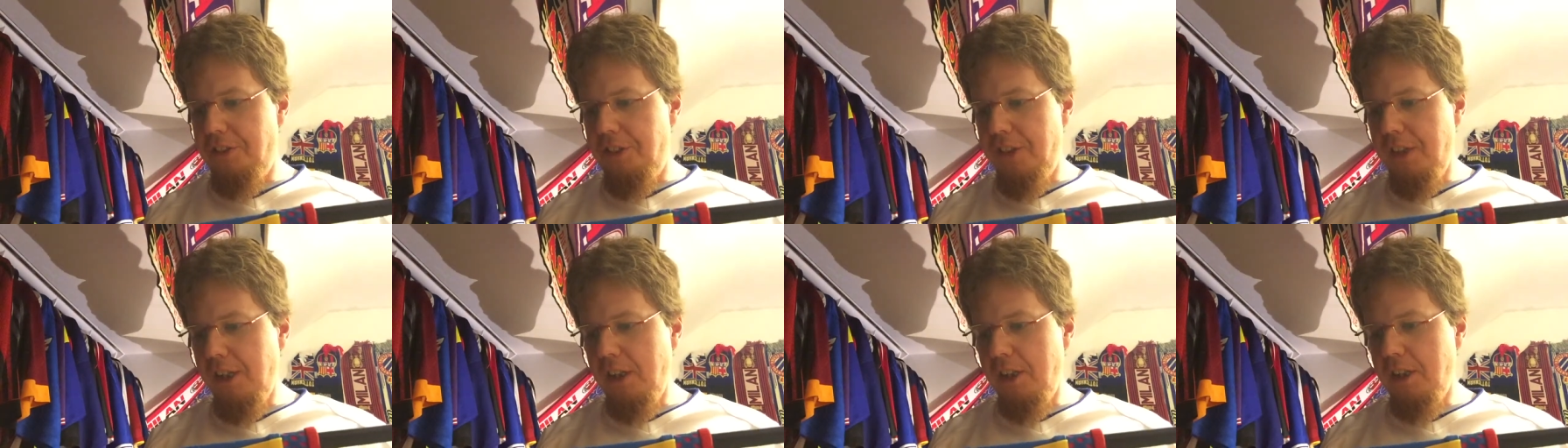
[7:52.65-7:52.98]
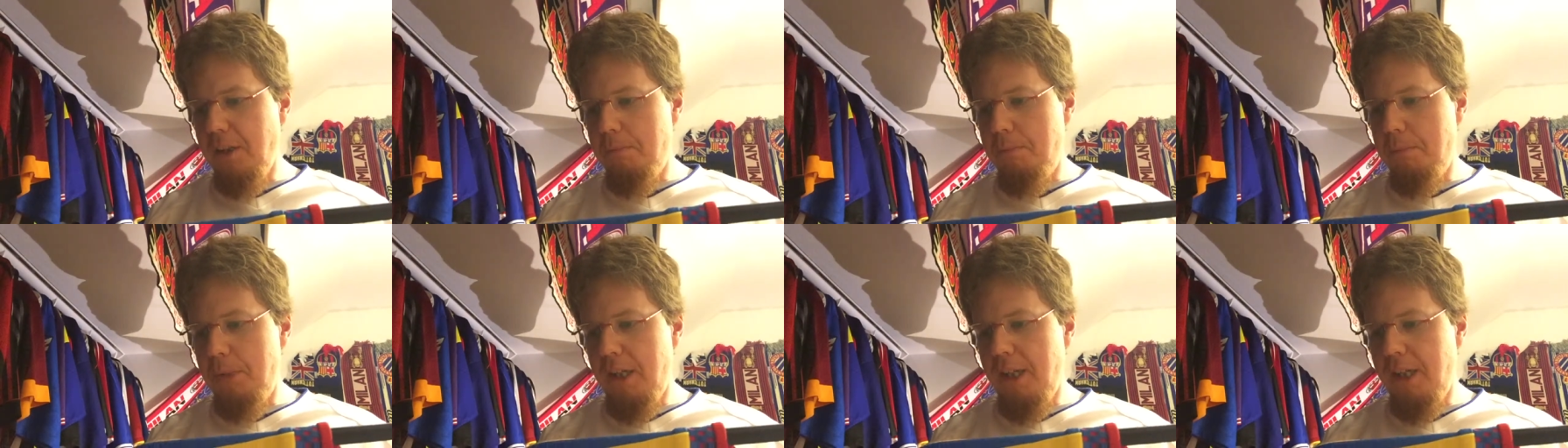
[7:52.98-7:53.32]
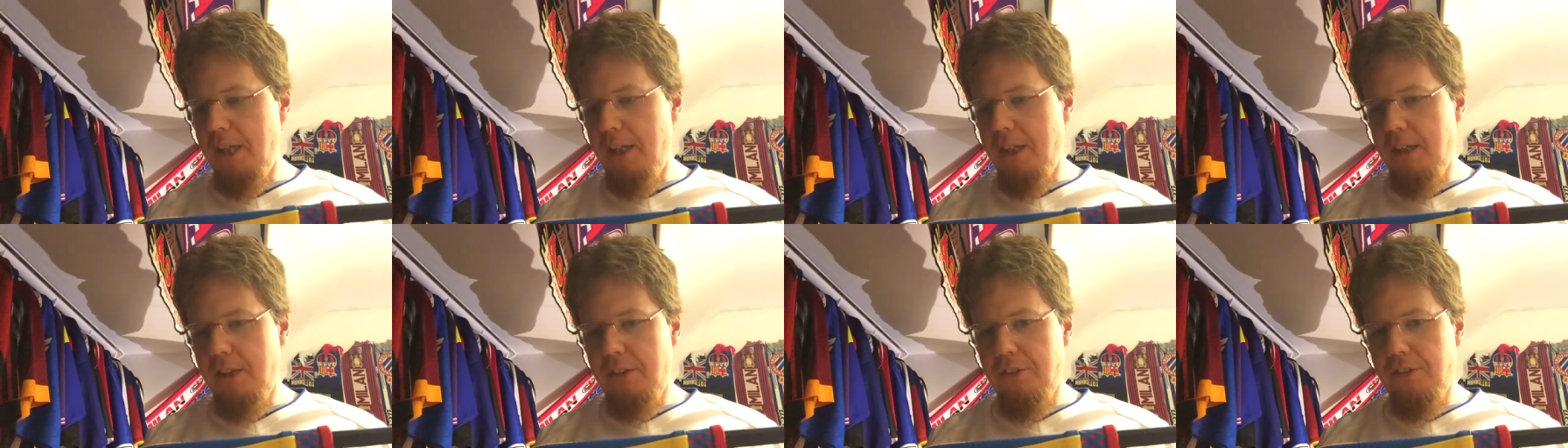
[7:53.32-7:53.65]
think I
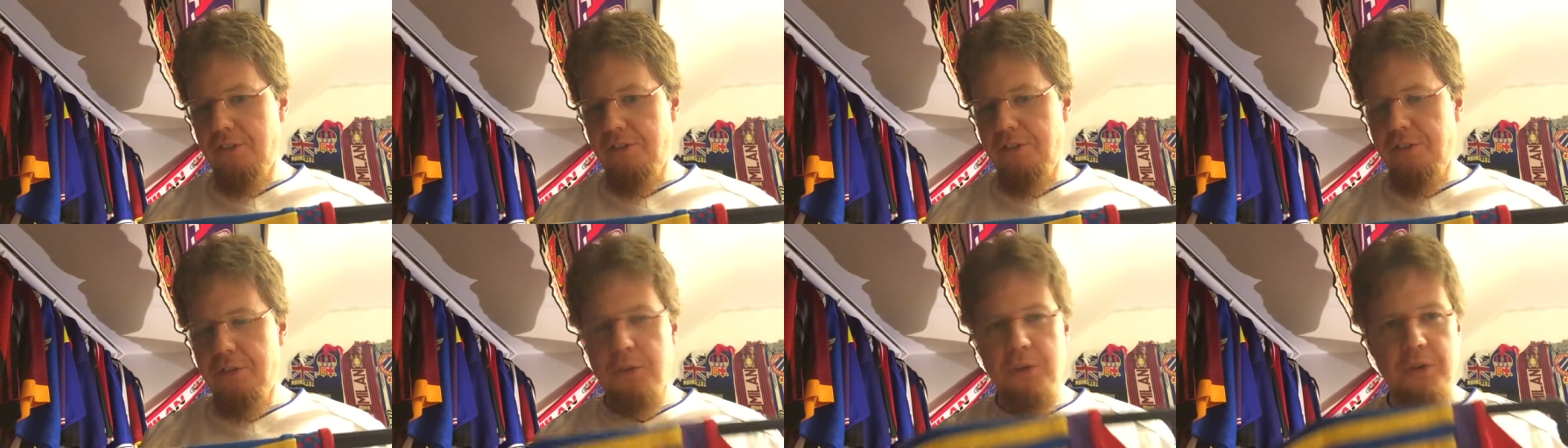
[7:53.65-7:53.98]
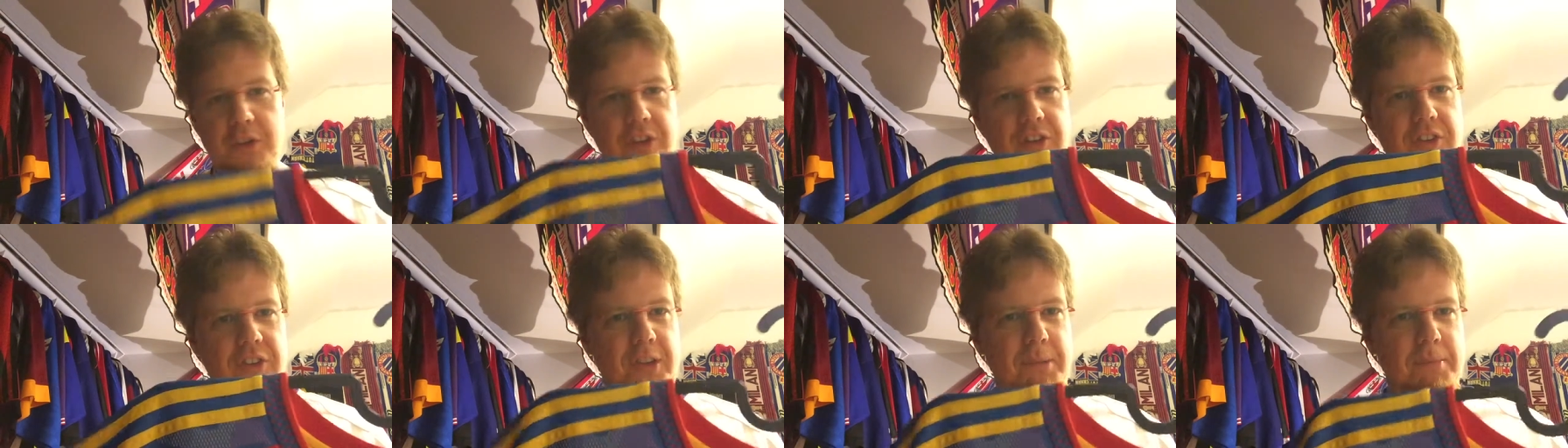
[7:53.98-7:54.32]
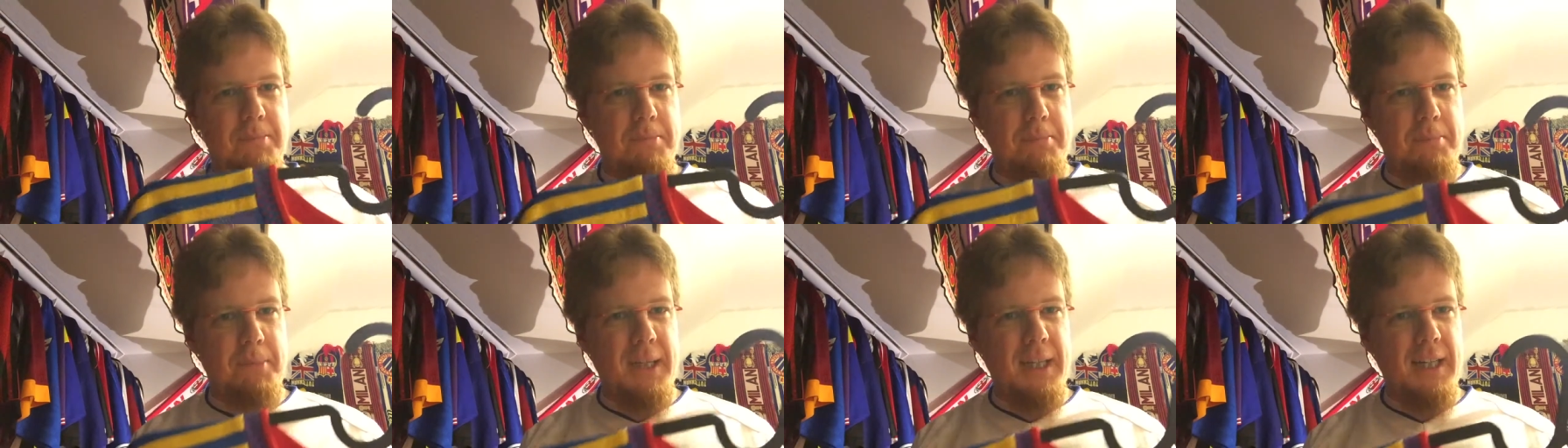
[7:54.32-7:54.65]
paid
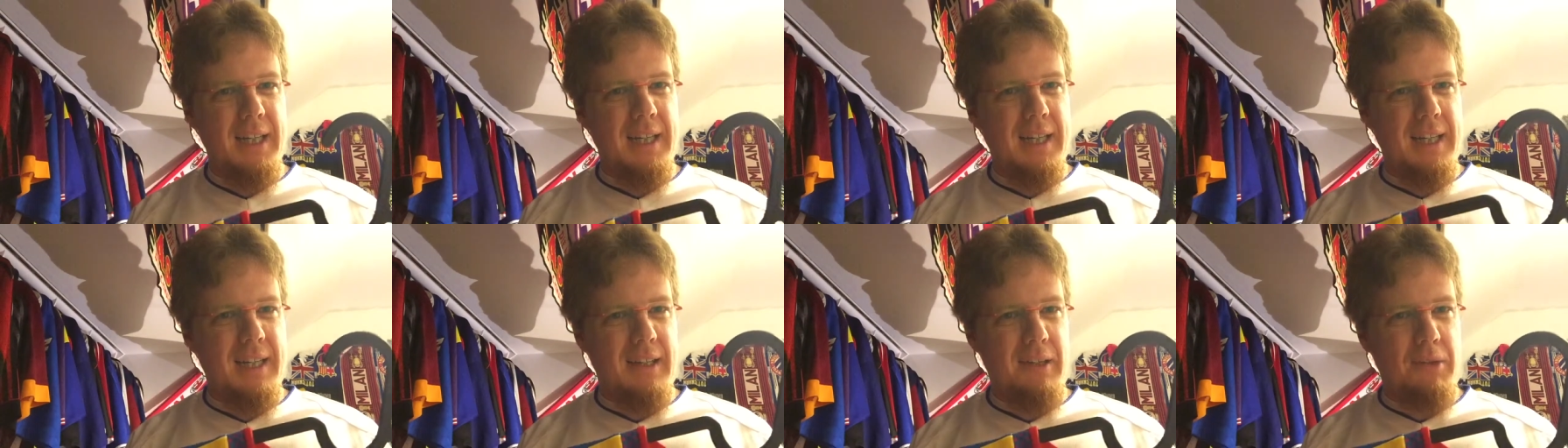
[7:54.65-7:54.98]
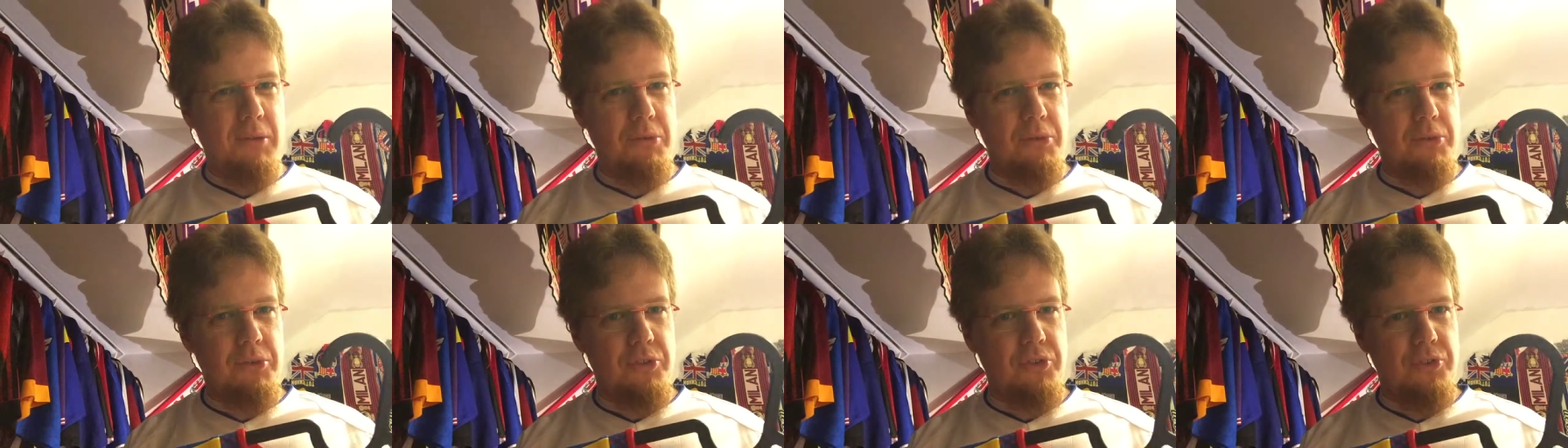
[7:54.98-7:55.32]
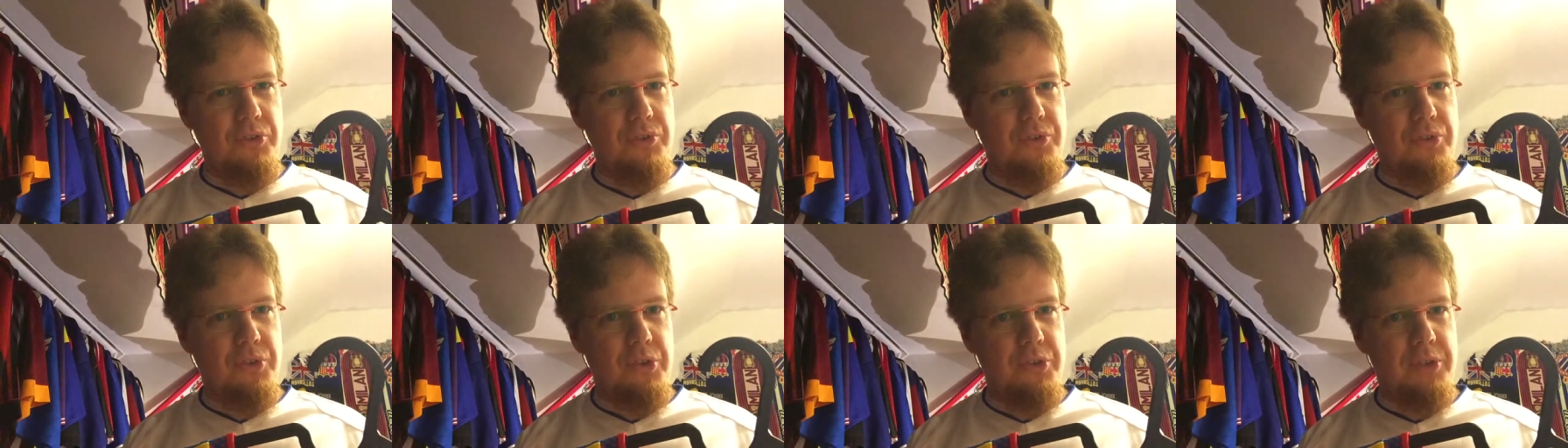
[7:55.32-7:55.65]
40
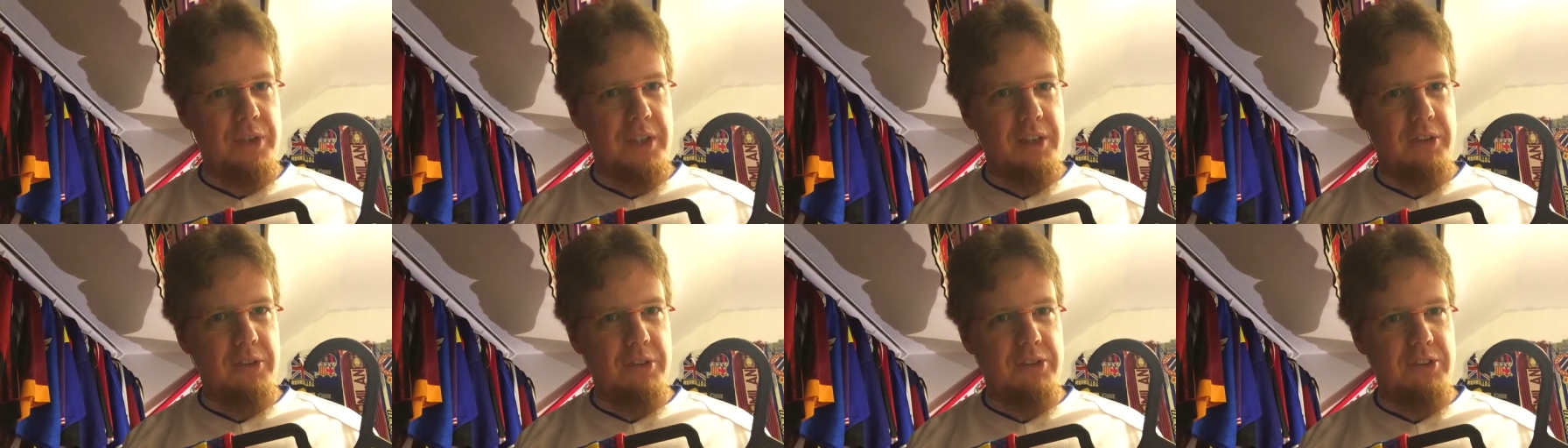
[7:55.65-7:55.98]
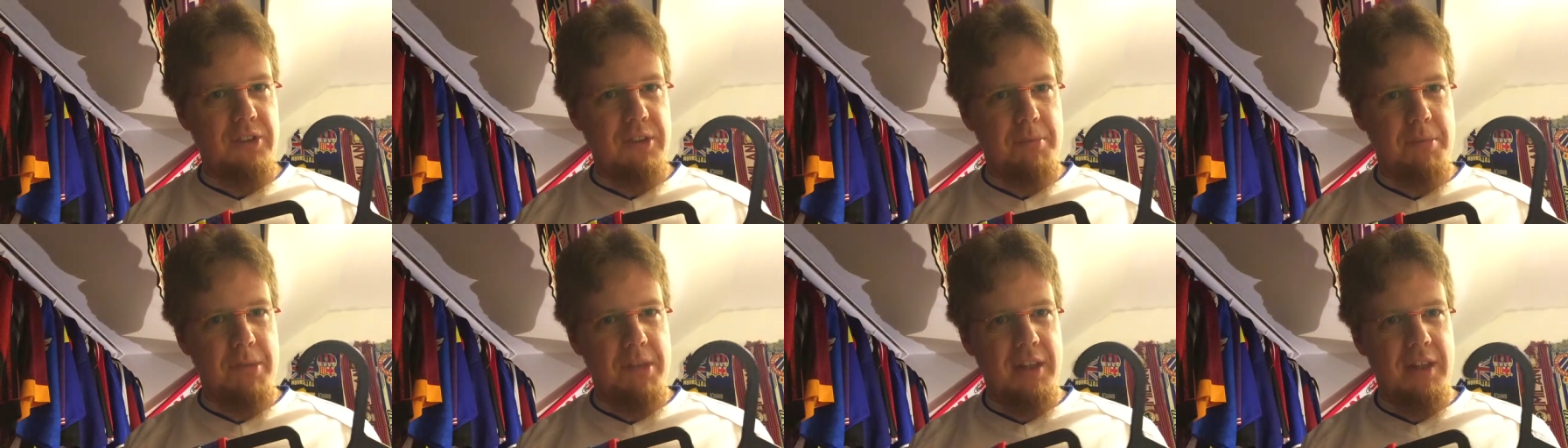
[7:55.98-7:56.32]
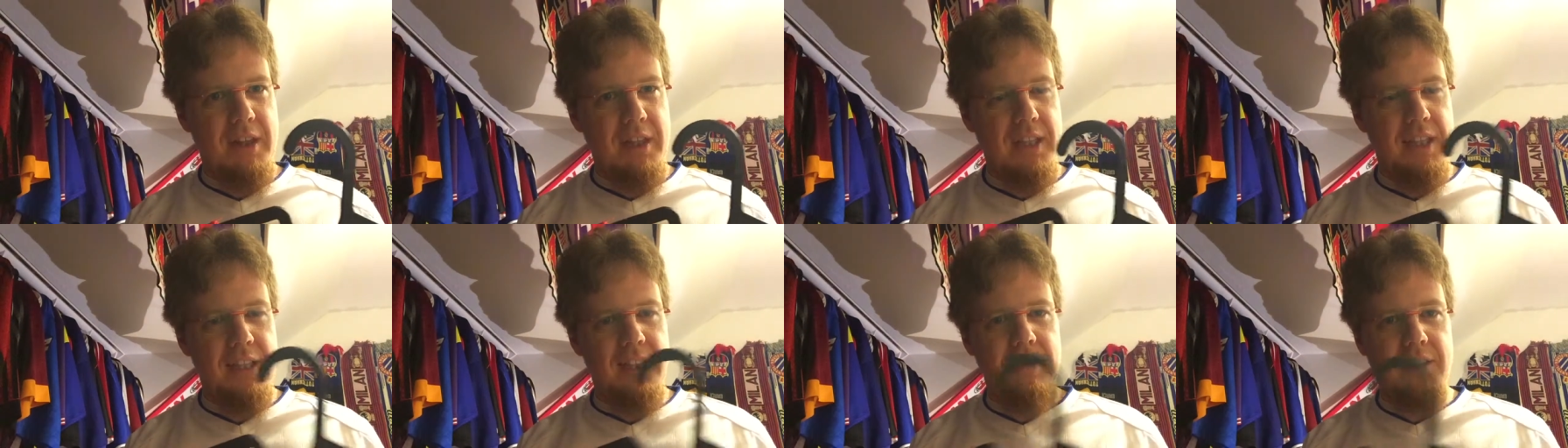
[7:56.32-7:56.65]
pounds for it or
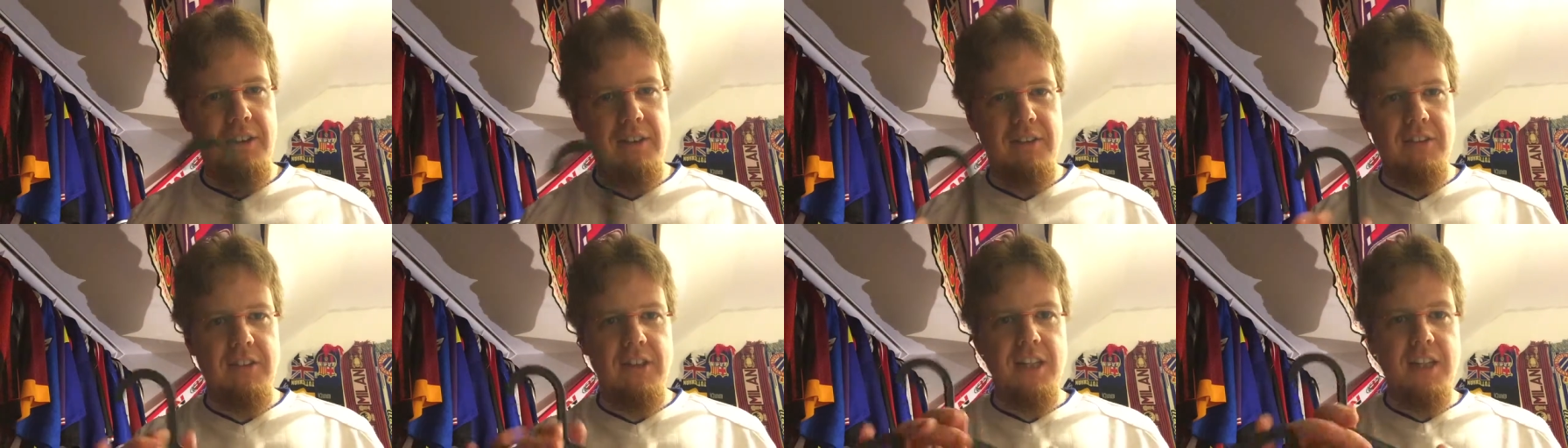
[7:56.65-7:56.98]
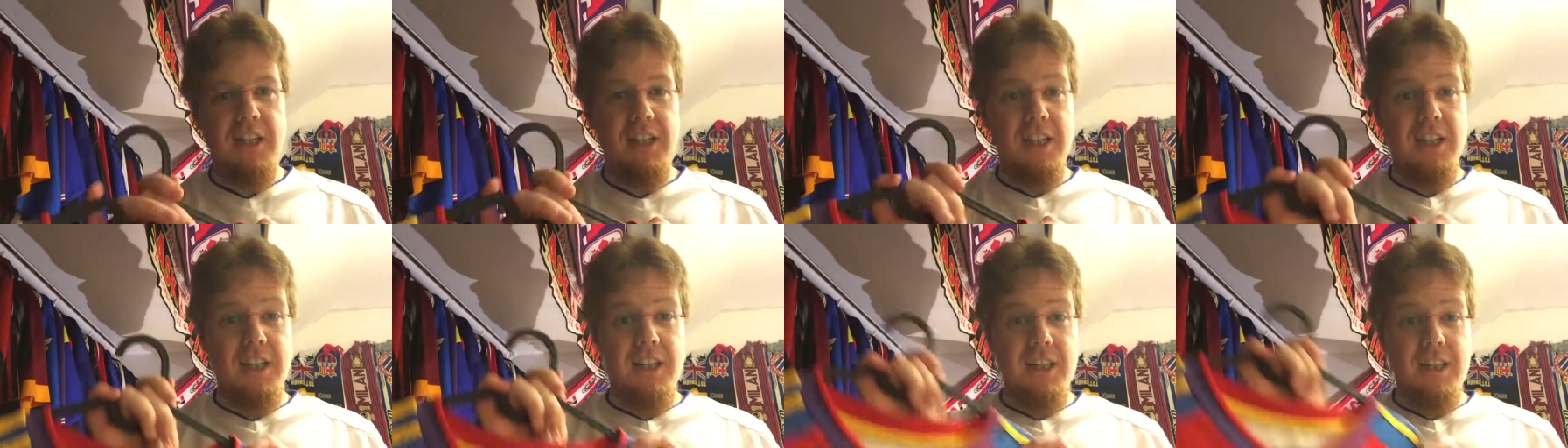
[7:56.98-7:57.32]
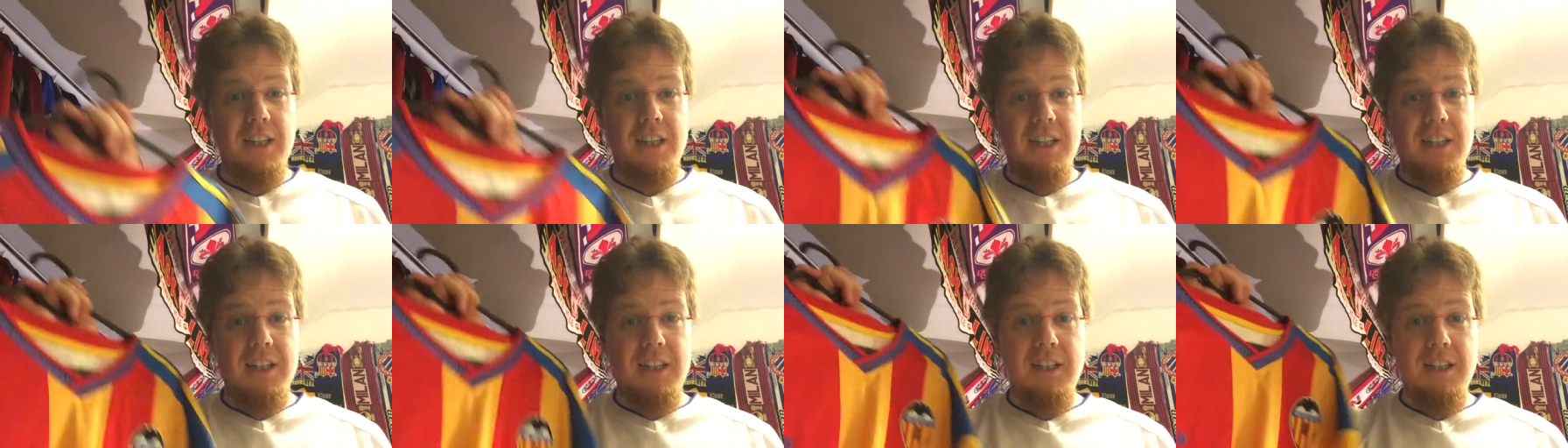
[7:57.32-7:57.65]
something like that.